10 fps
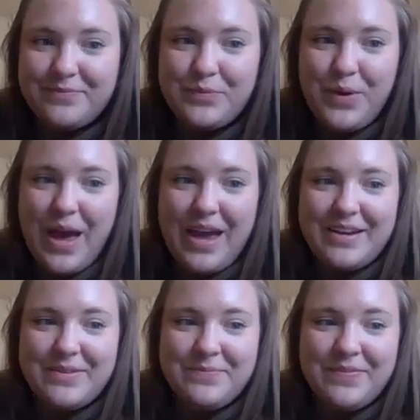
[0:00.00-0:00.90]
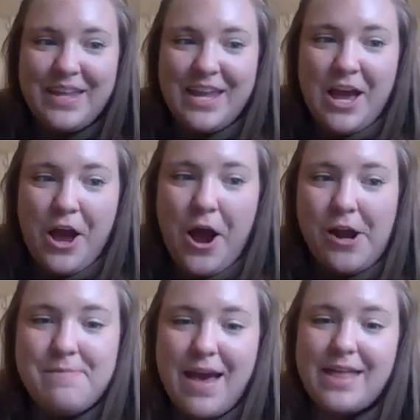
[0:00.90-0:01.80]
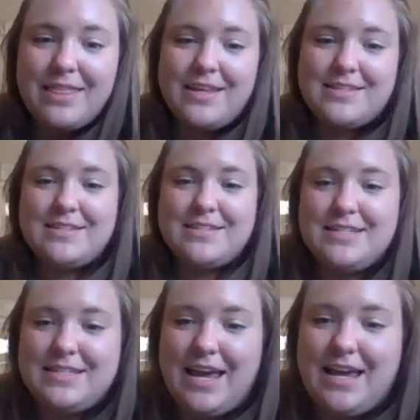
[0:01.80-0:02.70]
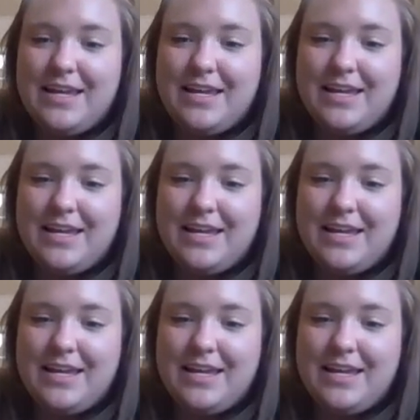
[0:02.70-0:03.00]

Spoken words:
Okay, our math lesson today